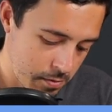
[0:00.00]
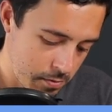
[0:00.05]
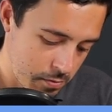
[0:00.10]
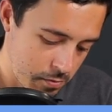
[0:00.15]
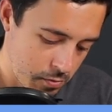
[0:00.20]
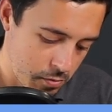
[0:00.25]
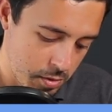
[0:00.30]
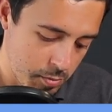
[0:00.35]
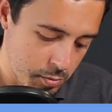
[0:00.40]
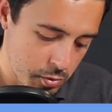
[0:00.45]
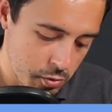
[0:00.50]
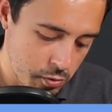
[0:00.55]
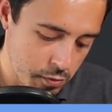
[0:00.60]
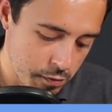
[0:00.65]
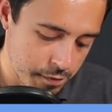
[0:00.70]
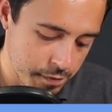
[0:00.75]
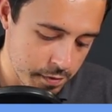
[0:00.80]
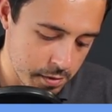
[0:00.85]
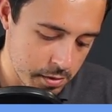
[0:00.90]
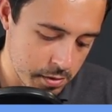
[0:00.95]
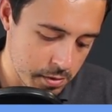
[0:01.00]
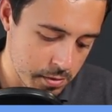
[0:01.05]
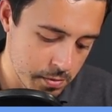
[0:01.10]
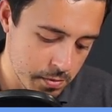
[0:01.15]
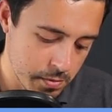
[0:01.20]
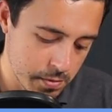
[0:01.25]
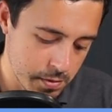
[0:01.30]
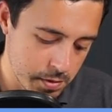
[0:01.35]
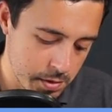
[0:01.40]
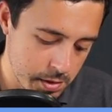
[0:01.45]
Remove all
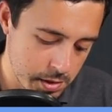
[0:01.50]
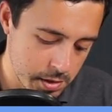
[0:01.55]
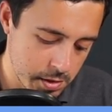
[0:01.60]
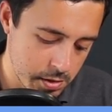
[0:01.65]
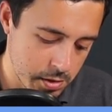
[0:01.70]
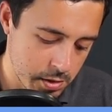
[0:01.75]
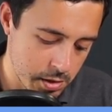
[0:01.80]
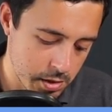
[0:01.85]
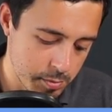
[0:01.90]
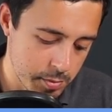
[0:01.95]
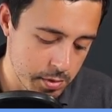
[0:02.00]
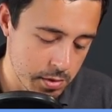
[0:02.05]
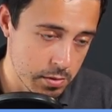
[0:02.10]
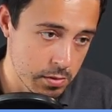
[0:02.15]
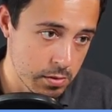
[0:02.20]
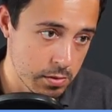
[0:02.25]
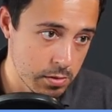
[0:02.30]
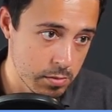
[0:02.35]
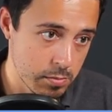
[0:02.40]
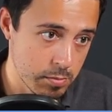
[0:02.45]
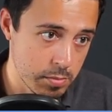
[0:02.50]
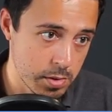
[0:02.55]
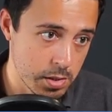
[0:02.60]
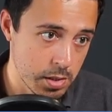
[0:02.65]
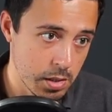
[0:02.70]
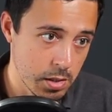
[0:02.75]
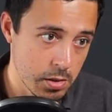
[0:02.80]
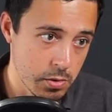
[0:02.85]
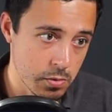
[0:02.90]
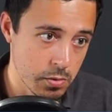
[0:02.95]
the comments
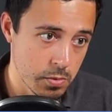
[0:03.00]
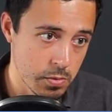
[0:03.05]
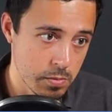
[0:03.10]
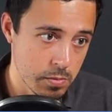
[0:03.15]
below.